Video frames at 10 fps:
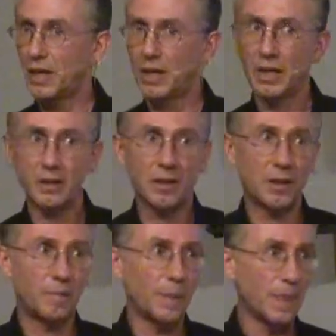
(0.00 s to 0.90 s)

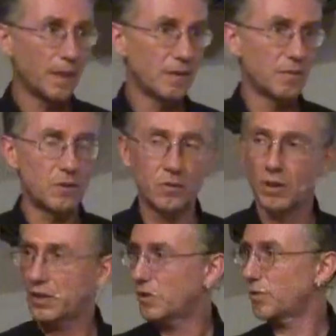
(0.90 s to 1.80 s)
and do
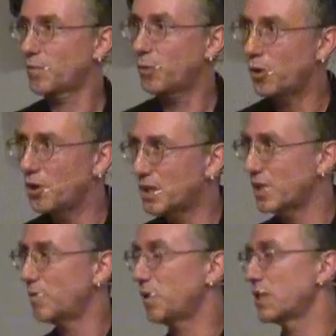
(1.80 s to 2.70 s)
lots of sports
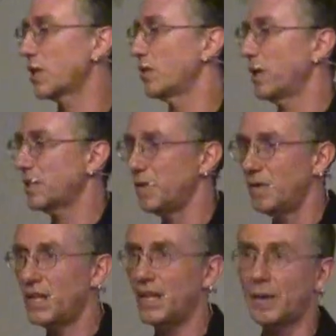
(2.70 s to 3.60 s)
and physical
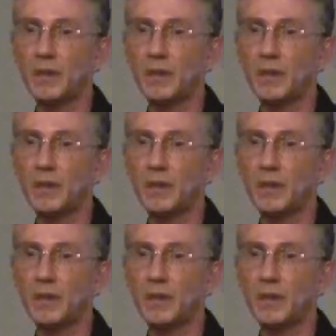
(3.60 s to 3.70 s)
activity.